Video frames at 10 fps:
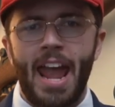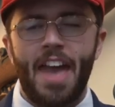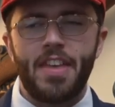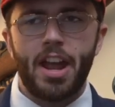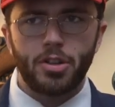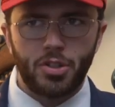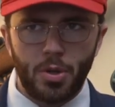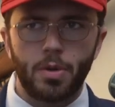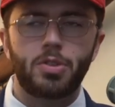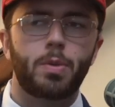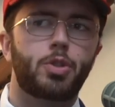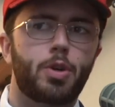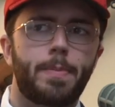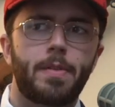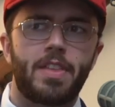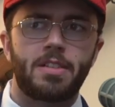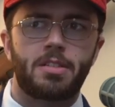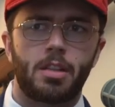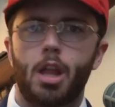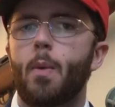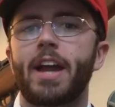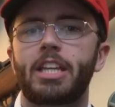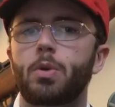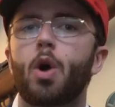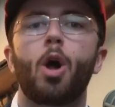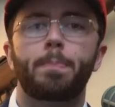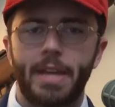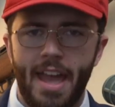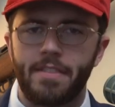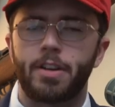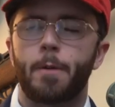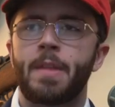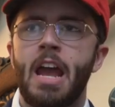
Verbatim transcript: And they are sooner to attribute this to low IQ cult behavior